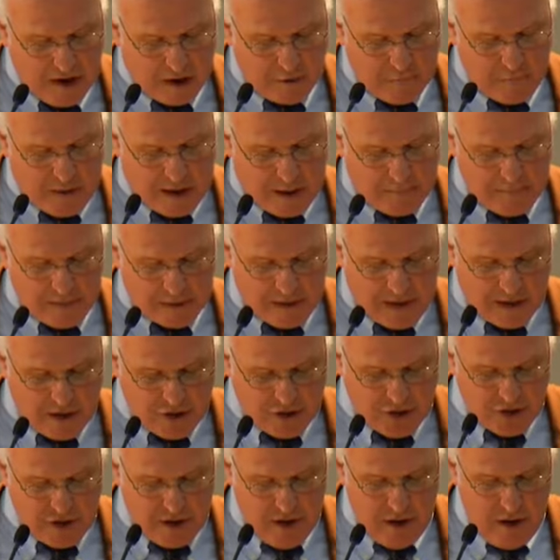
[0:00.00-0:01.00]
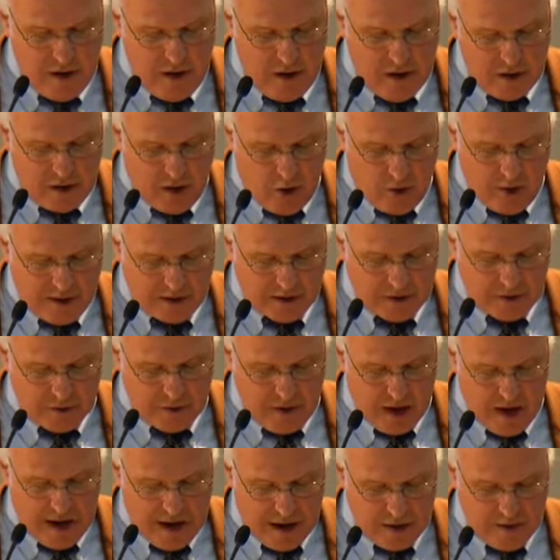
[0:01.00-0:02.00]
adult population going
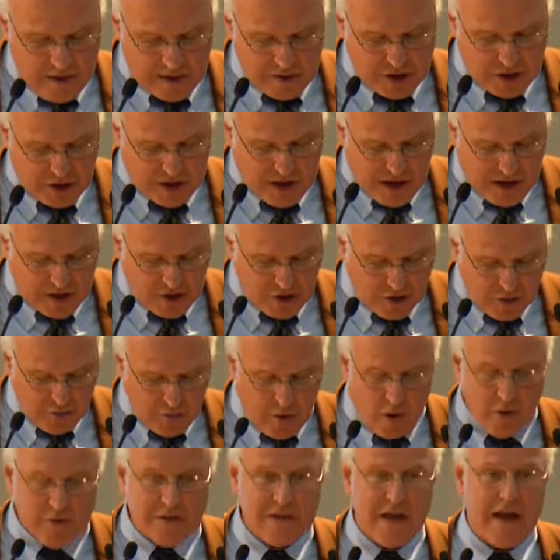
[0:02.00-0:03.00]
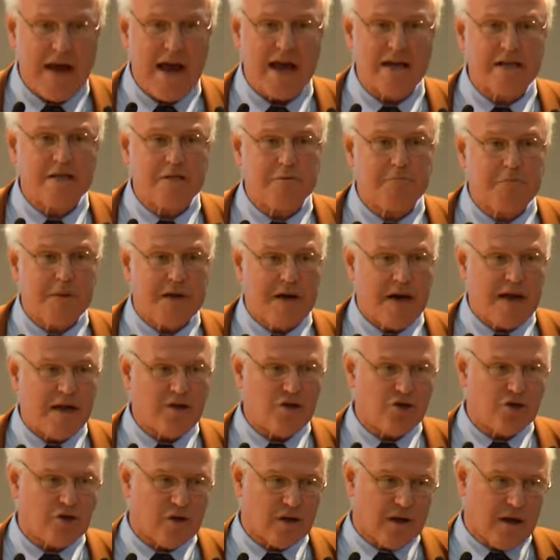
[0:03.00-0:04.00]
to higher education rose
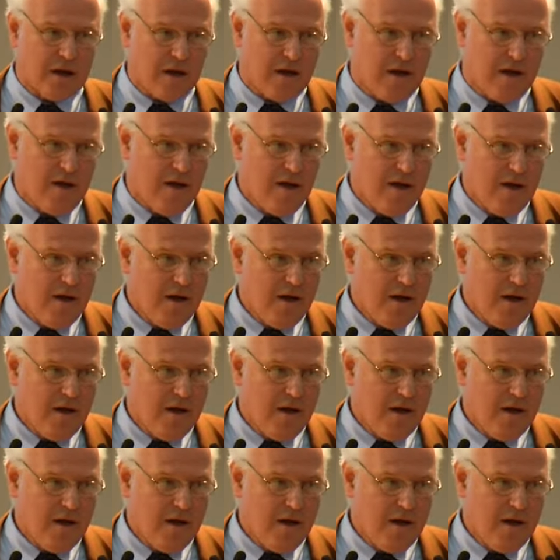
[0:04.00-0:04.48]
exponentially.